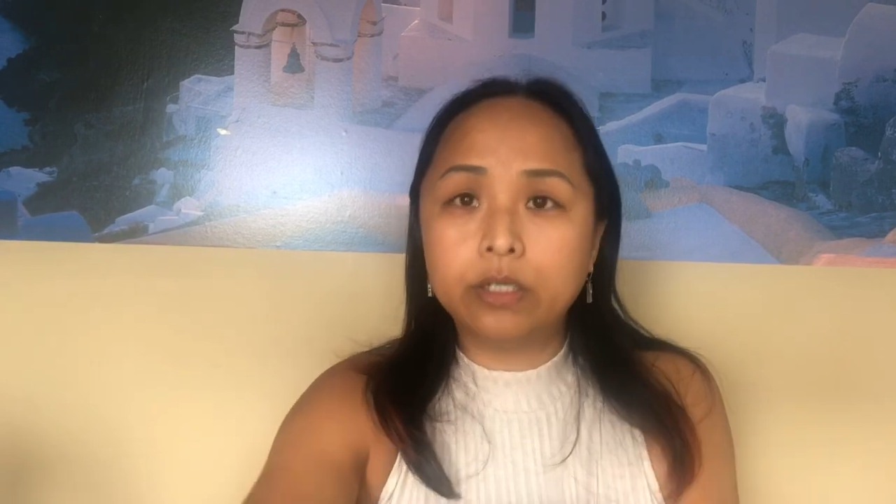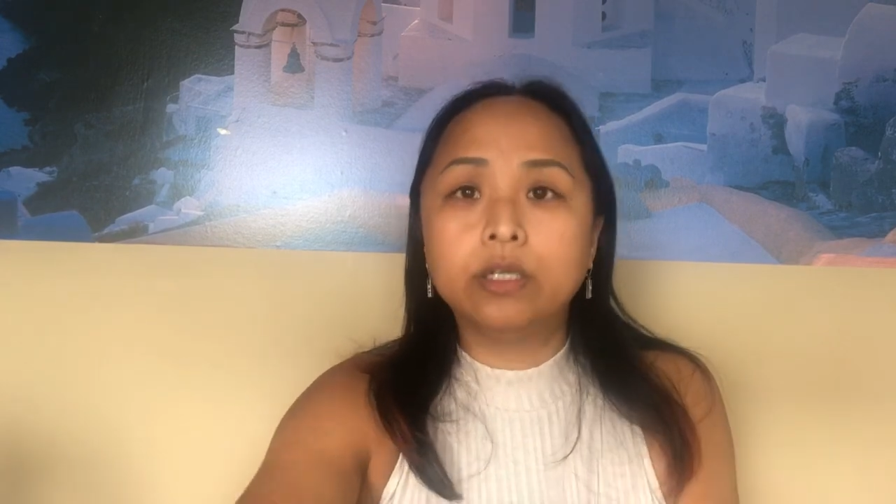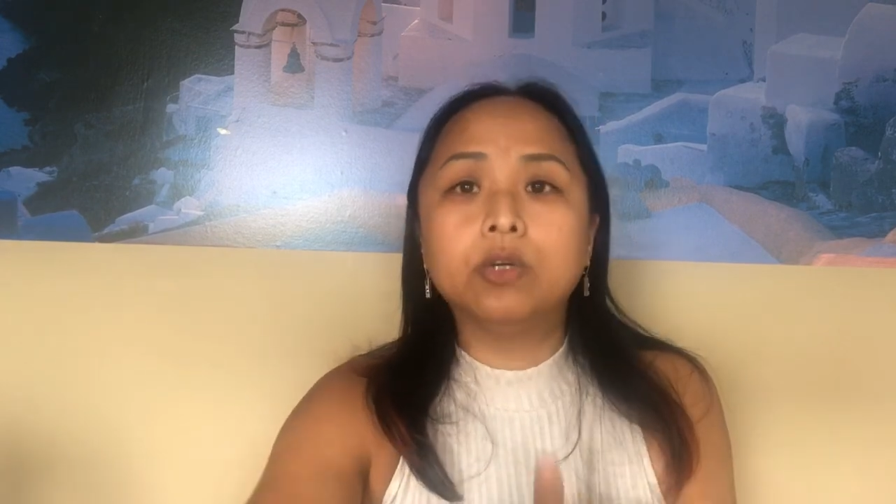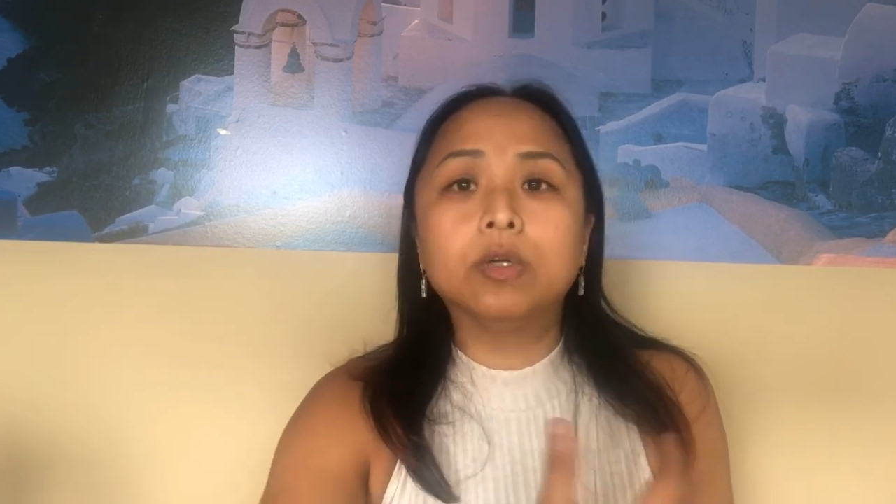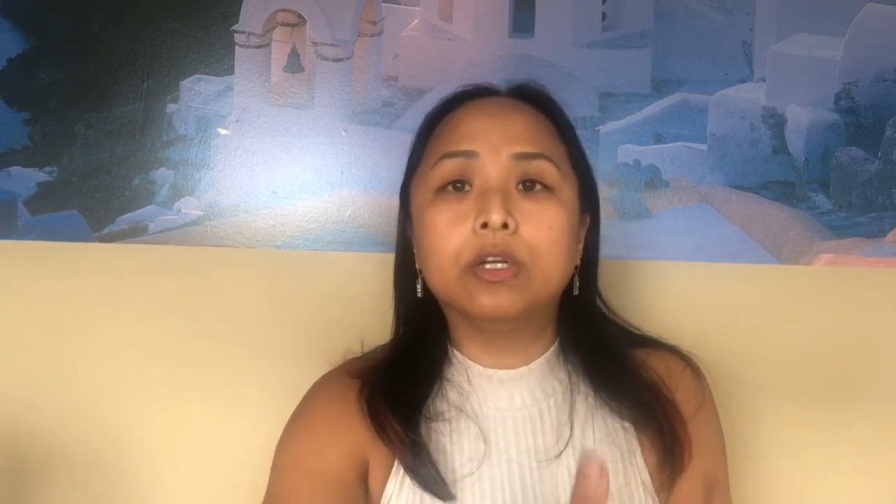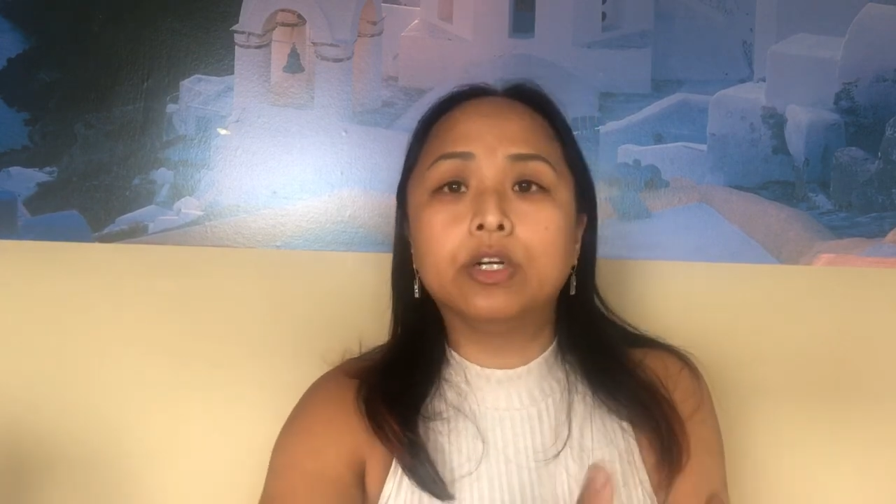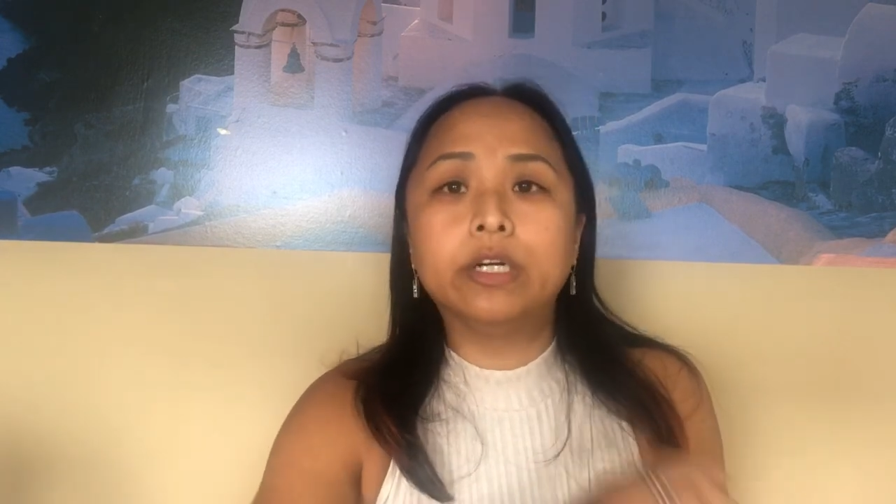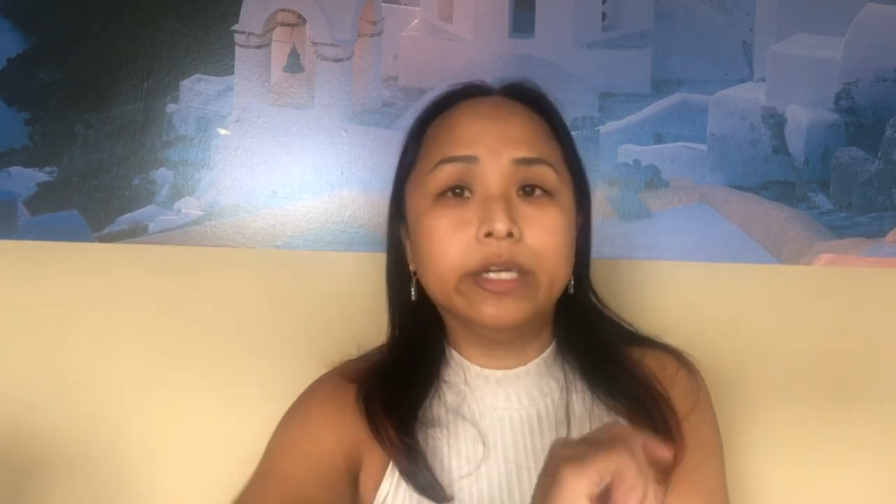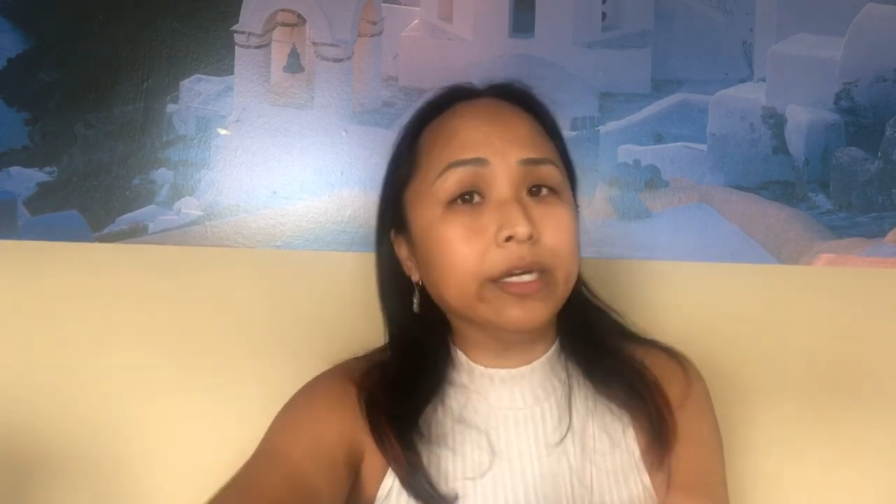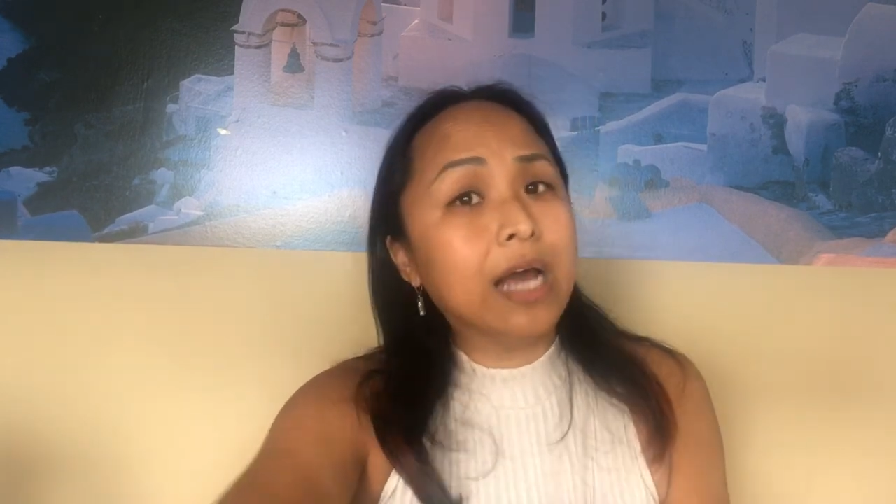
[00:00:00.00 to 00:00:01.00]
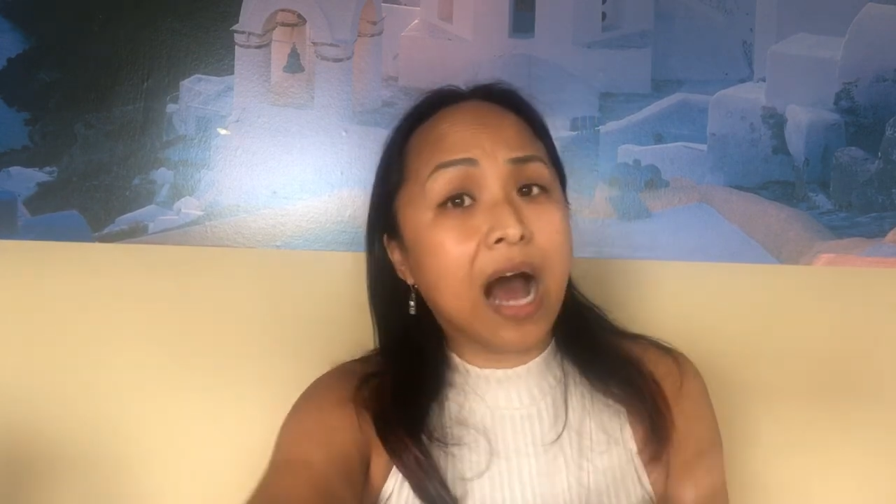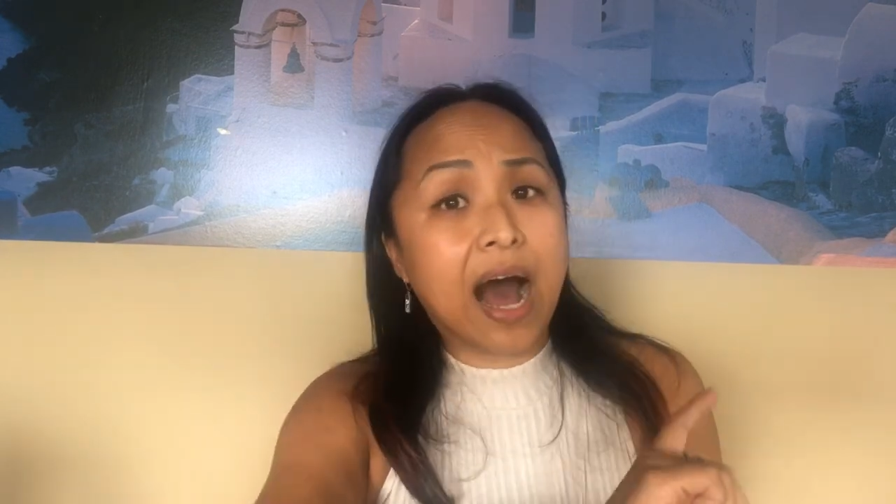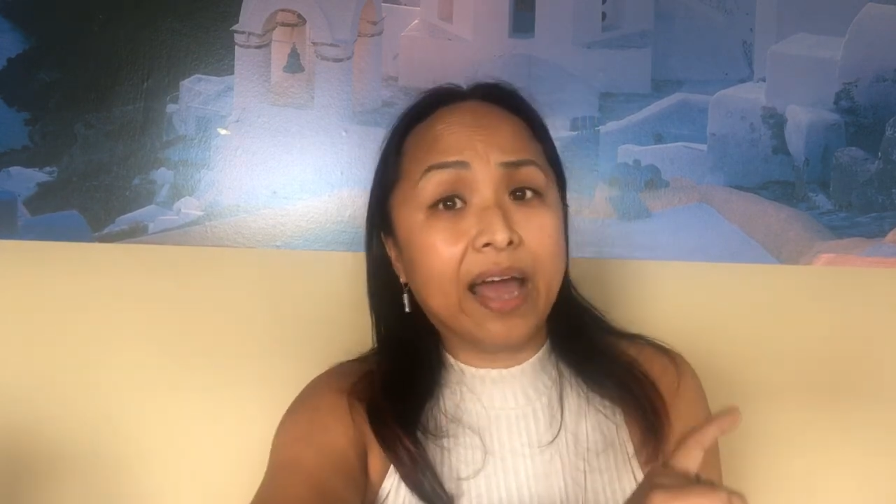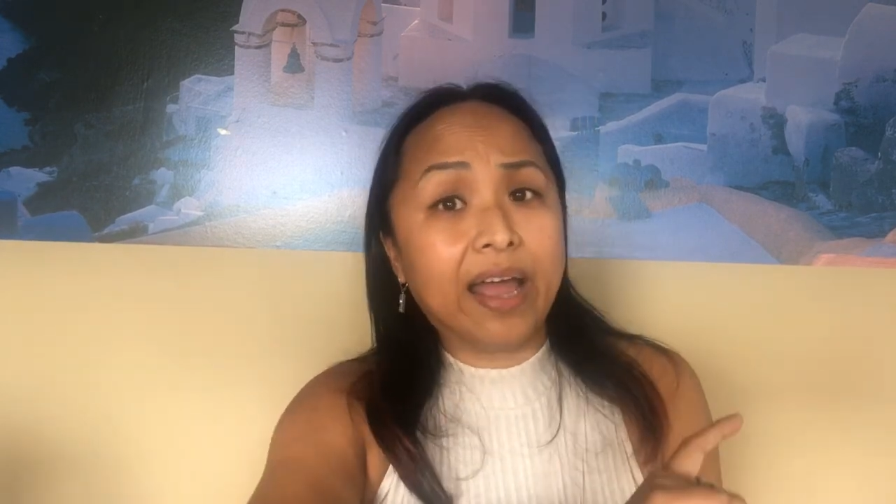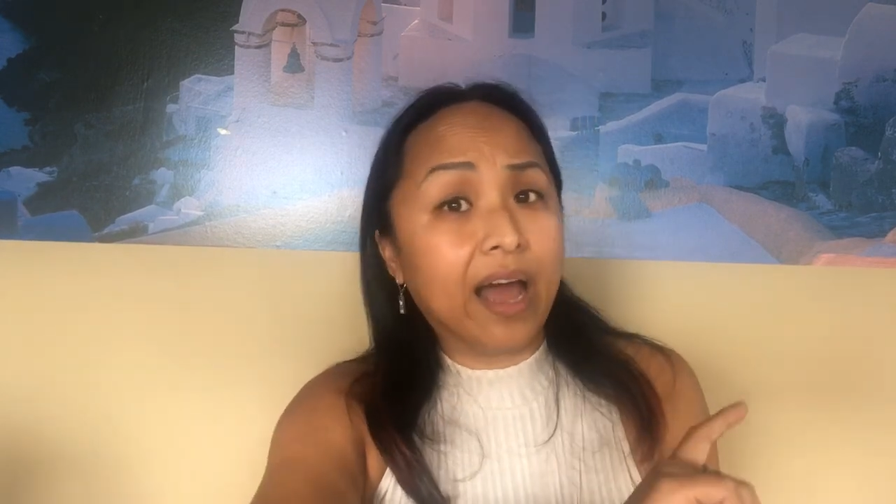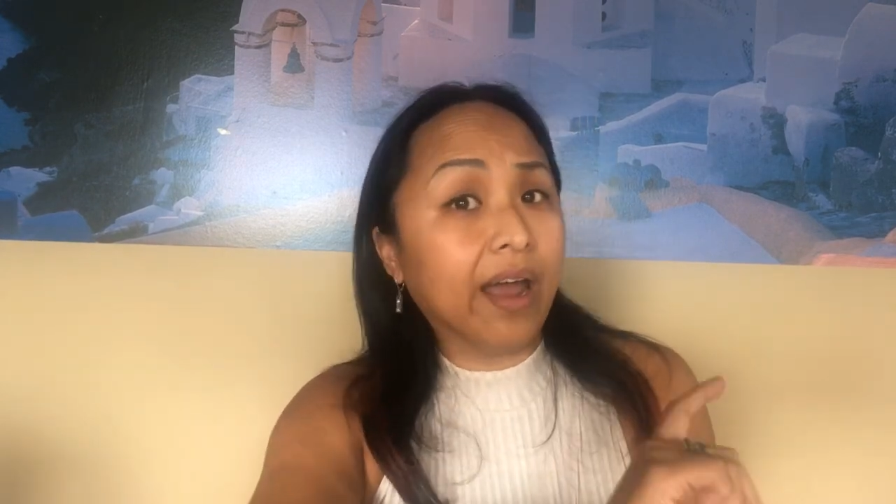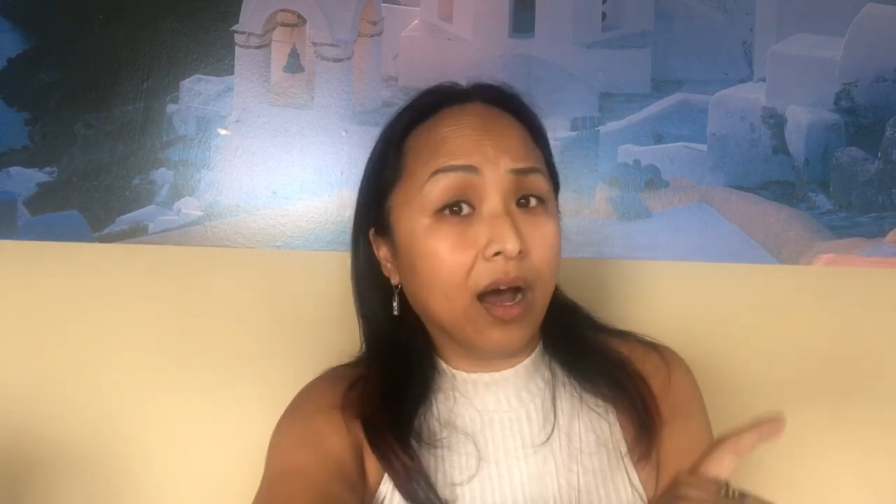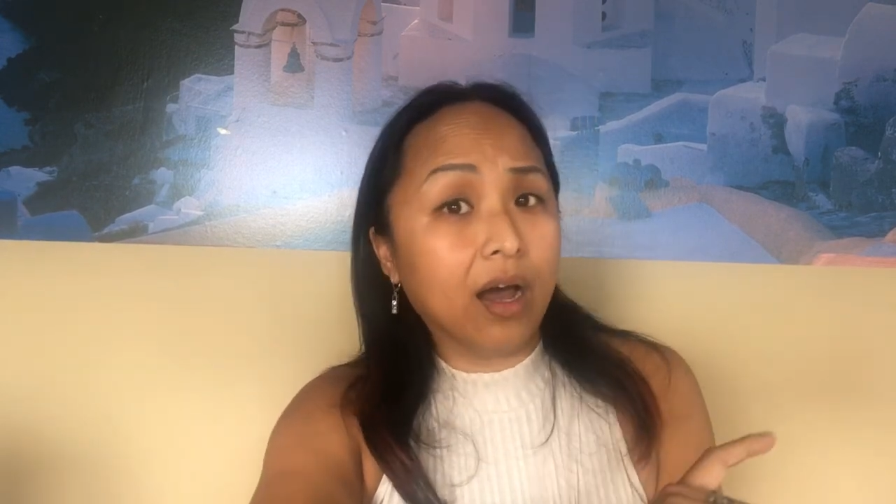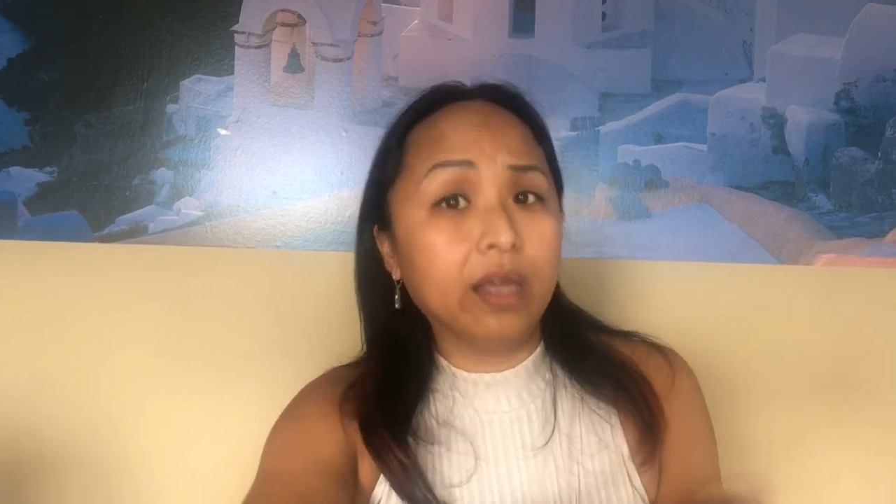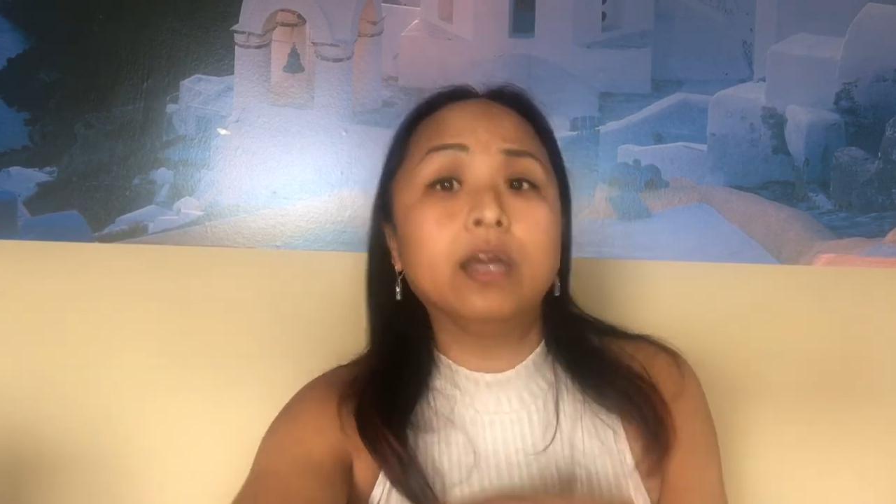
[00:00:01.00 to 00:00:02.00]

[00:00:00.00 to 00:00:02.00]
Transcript: you're learning I,